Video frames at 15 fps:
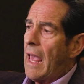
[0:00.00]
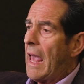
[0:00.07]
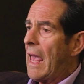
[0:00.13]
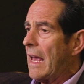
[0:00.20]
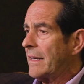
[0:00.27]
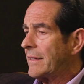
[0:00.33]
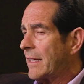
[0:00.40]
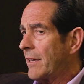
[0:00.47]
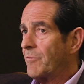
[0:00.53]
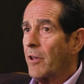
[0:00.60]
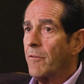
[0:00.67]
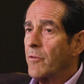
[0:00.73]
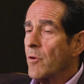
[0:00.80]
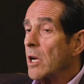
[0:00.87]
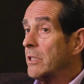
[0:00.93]
And if
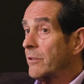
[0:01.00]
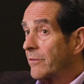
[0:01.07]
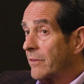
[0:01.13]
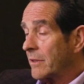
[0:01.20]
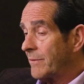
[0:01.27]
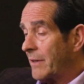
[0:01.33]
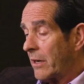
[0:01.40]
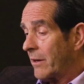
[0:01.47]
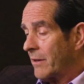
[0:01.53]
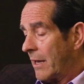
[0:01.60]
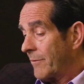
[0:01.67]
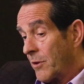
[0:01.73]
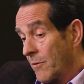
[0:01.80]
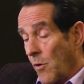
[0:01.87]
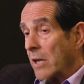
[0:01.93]
you've watched,
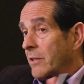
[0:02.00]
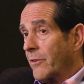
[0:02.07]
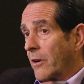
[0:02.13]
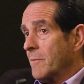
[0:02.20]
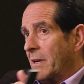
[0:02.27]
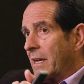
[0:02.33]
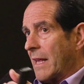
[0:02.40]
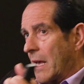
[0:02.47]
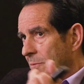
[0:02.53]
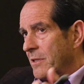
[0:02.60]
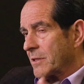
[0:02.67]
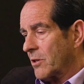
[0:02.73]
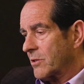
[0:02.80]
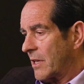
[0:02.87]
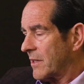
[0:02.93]
if you've watched very many
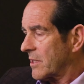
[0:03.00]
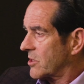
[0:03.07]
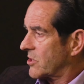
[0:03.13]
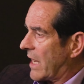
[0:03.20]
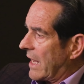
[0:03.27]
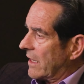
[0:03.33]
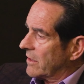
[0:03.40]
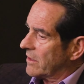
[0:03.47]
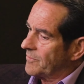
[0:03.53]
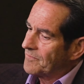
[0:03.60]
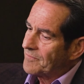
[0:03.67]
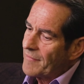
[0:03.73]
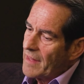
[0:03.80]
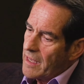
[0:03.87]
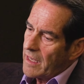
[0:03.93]
episodes on this channel,
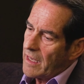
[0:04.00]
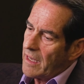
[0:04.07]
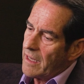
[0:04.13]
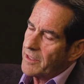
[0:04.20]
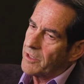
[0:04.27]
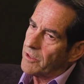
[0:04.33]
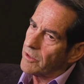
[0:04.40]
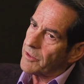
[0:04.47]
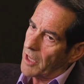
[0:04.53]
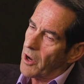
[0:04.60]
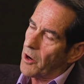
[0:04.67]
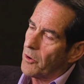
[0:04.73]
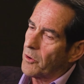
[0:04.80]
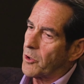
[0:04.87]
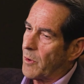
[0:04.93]
uh, you'll
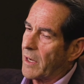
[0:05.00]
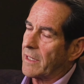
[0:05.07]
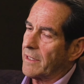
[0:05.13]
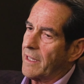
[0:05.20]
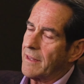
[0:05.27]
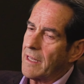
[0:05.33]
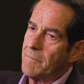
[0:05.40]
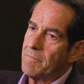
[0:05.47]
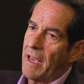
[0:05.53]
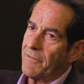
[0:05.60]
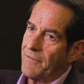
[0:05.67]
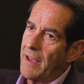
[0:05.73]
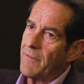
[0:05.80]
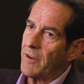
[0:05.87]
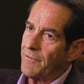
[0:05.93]
know quickly that my
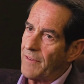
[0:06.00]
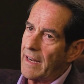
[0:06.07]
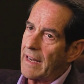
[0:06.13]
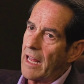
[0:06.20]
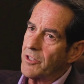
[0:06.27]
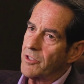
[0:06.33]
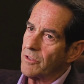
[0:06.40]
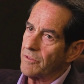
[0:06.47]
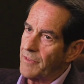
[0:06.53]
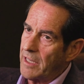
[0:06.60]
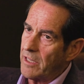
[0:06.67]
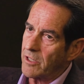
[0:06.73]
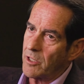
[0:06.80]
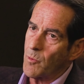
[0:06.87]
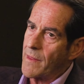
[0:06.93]
favorite financial
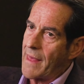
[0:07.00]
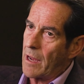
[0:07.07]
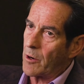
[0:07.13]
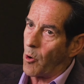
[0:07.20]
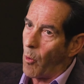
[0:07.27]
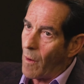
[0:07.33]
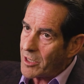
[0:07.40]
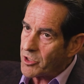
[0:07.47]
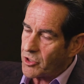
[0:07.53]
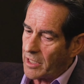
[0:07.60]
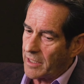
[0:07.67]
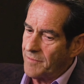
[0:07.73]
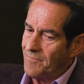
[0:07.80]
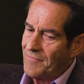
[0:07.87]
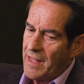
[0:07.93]
vehicle, without
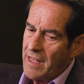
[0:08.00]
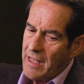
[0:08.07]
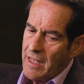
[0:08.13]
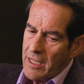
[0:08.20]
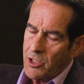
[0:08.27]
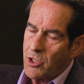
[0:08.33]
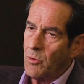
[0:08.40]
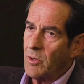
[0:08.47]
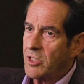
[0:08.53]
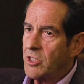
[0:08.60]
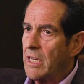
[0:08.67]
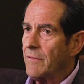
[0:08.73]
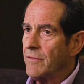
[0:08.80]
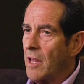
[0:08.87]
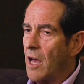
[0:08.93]
question, to
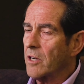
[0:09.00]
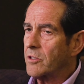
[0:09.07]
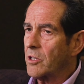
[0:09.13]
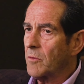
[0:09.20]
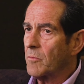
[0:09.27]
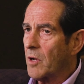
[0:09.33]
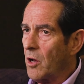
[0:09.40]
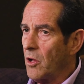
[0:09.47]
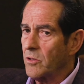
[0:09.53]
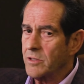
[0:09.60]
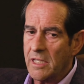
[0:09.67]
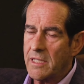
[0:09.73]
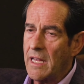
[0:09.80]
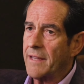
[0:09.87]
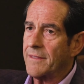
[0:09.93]
achieve long-term goals
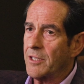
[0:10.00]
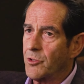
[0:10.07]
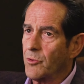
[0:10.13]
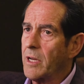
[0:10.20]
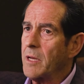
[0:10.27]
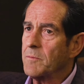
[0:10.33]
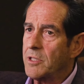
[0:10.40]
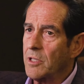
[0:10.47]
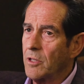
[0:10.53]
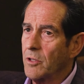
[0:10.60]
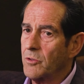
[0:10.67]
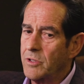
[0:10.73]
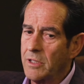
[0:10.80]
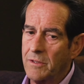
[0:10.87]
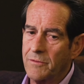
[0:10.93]
is like the dream
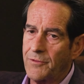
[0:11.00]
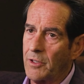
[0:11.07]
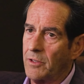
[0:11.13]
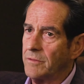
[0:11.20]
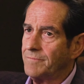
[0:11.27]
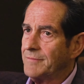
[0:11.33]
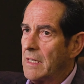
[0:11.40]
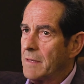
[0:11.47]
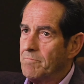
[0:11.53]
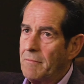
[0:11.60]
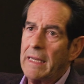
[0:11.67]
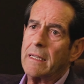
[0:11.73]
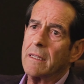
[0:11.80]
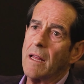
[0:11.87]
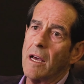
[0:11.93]
solution for
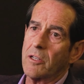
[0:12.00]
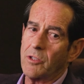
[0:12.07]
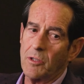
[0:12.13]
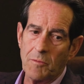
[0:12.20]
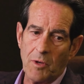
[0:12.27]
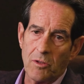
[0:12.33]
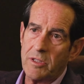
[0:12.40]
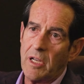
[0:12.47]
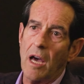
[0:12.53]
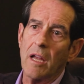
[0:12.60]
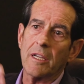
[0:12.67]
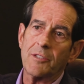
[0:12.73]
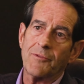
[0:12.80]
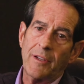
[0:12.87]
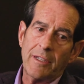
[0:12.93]
many long-term goals:
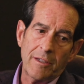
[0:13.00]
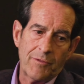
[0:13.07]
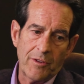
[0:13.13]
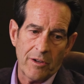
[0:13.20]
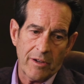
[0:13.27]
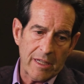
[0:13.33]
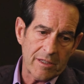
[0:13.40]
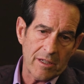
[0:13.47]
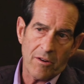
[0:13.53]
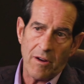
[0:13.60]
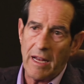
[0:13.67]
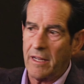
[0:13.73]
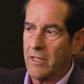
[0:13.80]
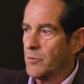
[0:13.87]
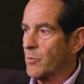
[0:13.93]
college funding for your kids and
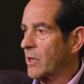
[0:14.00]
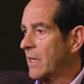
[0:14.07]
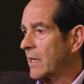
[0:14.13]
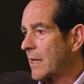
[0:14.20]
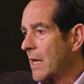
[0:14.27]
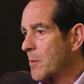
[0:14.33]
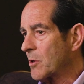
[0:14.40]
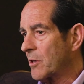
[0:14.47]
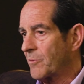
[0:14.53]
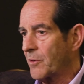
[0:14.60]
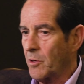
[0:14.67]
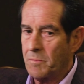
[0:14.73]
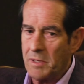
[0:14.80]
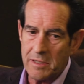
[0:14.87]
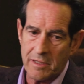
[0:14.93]
grandkids, working capital for
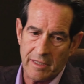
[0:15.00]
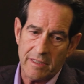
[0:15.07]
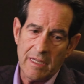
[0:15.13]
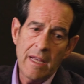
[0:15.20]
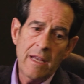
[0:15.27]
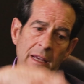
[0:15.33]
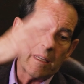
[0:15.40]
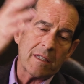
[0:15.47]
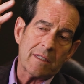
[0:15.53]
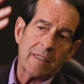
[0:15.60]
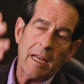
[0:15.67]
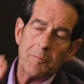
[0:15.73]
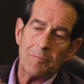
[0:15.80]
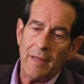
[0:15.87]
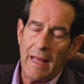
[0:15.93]
your business,
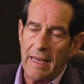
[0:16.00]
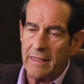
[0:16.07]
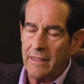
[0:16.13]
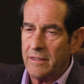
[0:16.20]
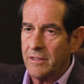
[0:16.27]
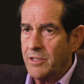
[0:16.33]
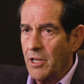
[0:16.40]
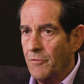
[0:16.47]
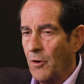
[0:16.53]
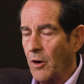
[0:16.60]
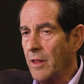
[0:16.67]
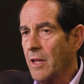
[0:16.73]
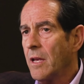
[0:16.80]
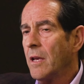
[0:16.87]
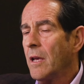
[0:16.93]
estate planning, and so
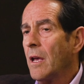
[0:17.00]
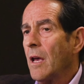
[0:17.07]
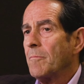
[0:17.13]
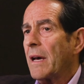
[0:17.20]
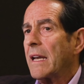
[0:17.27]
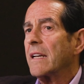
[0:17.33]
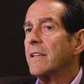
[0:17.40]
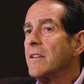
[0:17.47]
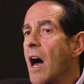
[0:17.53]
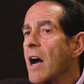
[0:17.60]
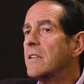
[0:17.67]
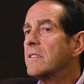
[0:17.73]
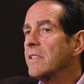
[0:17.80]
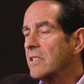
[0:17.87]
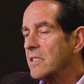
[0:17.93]
forth. But it
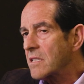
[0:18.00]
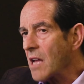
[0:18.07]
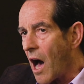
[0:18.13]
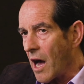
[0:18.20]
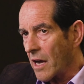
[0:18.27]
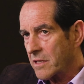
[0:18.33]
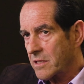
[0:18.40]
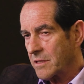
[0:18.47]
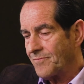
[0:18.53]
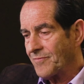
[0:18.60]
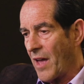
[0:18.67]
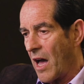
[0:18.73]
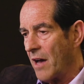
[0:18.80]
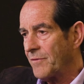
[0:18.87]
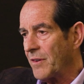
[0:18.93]
knocks the socks
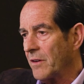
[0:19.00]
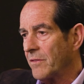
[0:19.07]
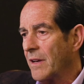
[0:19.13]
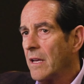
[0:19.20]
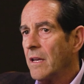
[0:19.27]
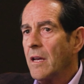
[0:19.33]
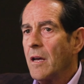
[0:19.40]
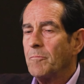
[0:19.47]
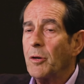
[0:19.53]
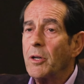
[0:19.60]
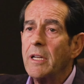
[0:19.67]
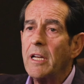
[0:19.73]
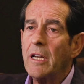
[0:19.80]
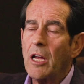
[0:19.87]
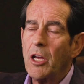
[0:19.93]
off of
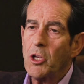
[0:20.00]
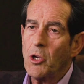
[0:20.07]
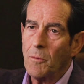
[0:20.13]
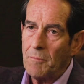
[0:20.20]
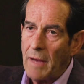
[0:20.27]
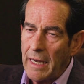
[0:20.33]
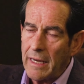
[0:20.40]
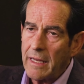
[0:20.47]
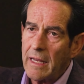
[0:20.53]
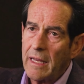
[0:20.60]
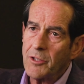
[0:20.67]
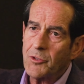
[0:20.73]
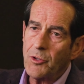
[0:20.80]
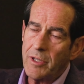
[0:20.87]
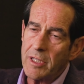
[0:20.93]
putting your money
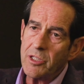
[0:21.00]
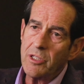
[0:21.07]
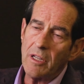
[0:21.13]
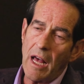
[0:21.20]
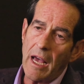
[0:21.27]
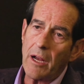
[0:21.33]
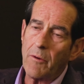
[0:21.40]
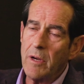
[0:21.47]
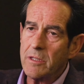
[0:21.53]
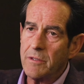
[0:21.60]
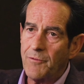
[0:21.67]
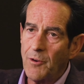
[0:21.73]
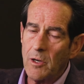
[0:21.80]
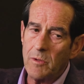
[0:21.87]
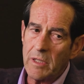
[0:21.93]
in traditional I R As or
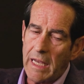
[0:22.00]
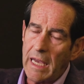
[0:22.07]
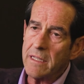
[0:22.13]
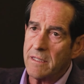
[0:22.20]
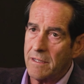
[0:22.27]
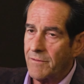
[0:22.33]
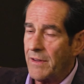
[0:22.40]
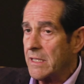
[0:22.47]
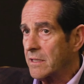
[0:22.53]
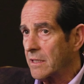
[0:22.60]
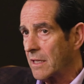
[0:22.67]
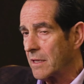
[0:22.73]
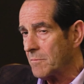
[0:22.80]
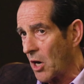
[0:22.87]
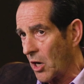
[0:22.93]
four oh one Ks
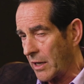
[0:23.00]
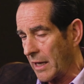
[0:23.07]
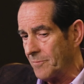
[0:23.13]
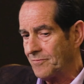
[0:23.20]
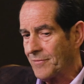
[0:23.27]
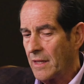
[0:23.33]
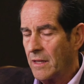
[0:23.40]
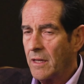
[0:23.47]
invested in the market.